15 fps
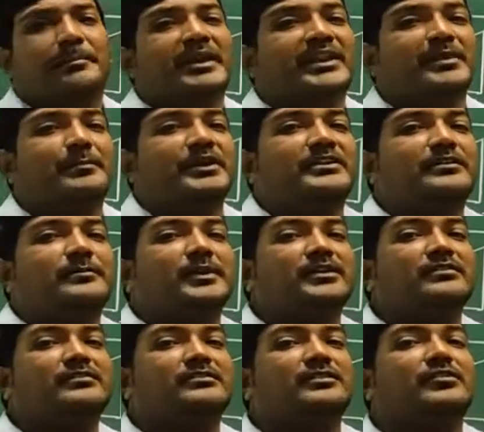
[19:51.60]
Perimeter
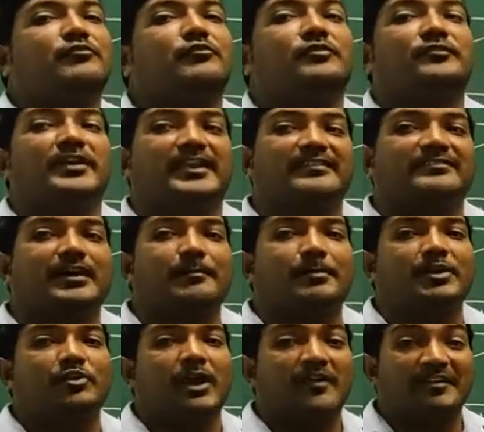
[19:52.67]
means if, for
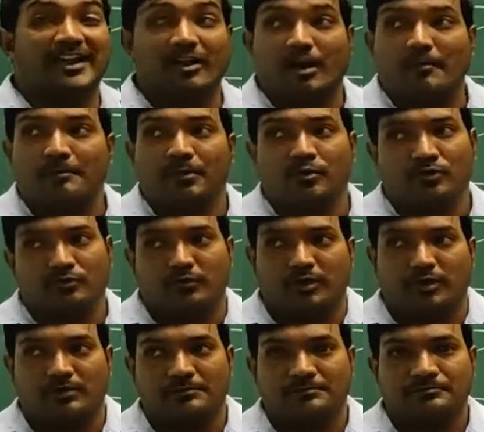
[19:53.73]
example, you have a compound
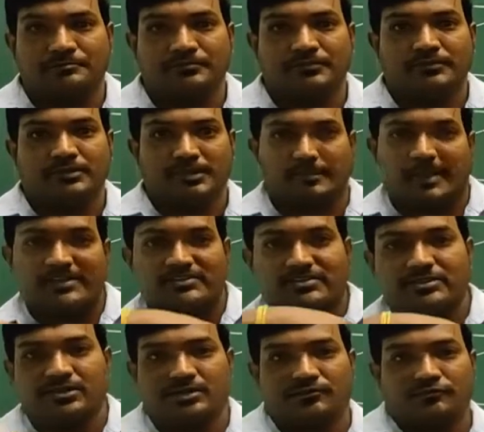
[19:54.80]
wall.
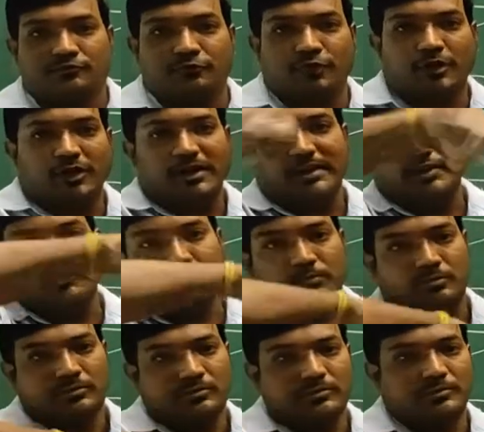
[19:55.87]
Imagine that fully
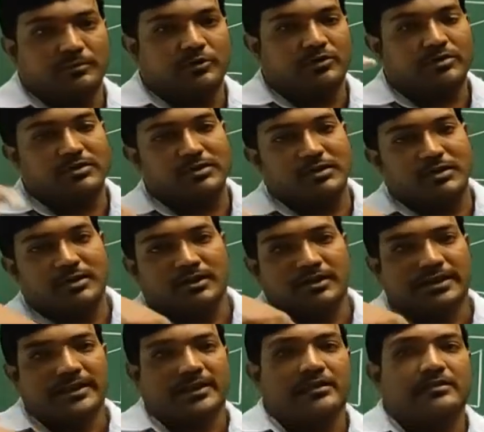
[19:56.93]
you put
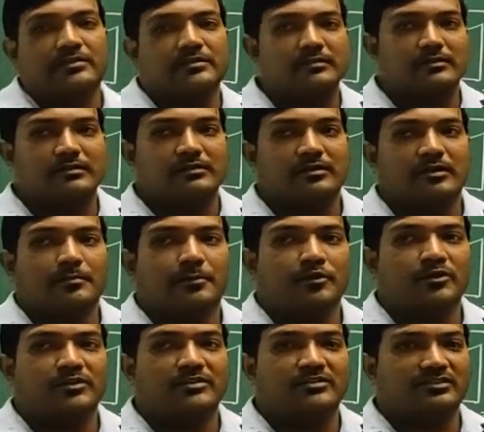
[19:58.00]
like
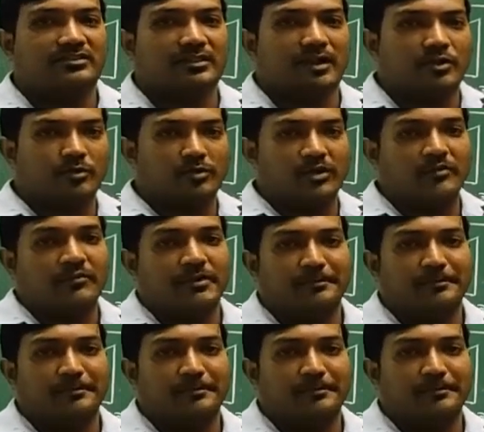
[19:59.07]
compound is not only